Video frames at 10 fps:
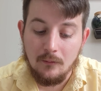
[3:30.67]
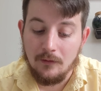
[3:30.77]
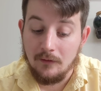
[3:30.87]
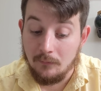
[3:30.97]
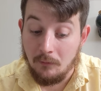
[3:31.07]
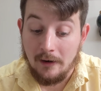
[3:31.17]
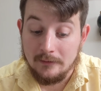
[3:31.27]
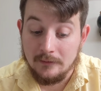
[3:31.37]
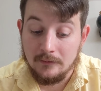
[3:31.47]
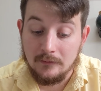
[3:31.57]
with its
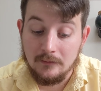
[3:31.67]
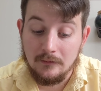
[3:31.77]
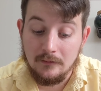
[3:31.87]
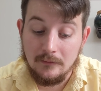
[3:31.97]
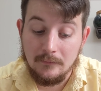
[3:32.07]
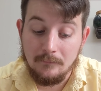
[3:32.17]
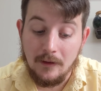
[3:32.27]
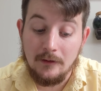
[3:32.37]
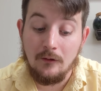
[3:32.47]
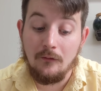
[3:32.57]
practices,
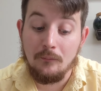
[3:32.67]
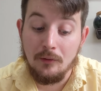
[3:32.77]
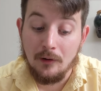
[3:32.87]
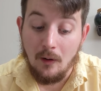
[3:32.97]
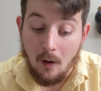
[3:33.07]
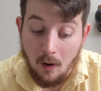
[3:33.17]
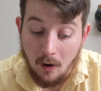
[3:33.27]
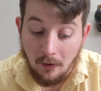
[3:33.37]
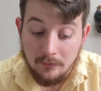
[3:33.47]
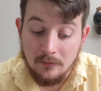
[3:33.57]
and you have put
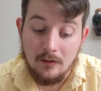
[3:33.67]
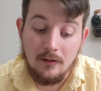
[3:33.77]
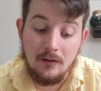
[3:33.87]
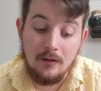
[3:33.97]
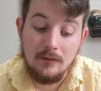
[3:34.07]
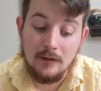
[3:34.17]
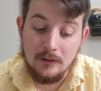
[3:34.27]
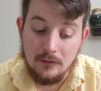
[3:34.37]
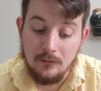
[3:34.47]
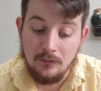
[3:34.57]
on the
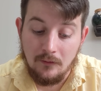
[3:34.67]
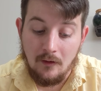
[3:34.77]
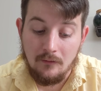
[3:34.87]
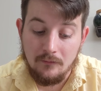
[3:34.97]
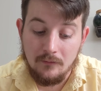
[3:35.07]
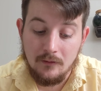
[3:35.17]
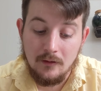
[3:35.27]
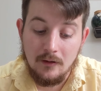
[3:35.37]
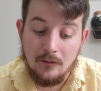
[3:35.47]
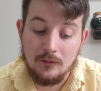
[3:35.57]
new self,
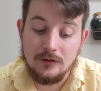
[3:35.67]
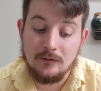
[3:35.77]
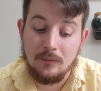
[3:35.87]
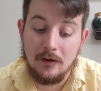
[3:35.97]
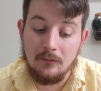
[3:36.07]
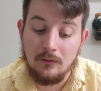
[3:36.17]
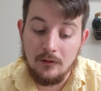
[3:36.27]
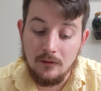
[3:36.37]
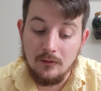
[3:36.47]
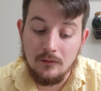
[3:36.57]
which is being
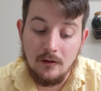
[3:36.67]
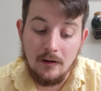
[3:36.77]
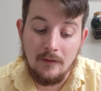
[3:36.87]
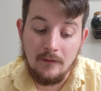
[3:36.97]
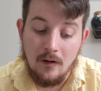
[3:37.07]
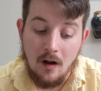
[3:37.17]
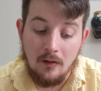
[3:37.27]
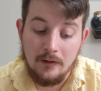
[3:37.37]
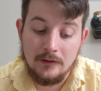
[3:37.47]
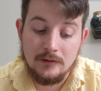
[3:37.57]
renewed in the
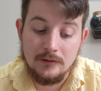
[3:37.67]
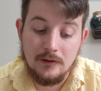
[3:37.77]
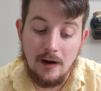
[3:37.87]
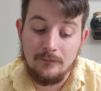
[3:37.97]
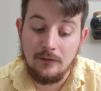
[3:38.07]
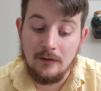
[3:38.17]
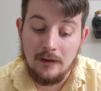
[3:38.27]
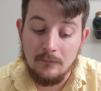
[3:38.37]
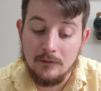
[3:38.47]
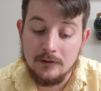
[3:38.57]
knowledge after
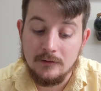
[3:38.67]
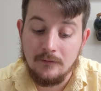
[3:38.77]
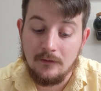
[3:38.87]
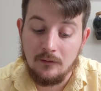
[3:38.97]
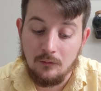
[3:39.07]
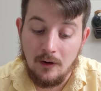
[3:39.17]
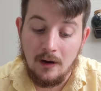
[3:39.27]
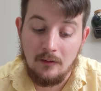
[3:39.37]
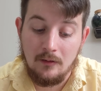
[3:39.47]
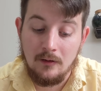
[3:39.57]
the image of its
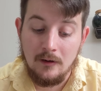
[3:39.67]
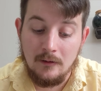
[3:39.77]
creator.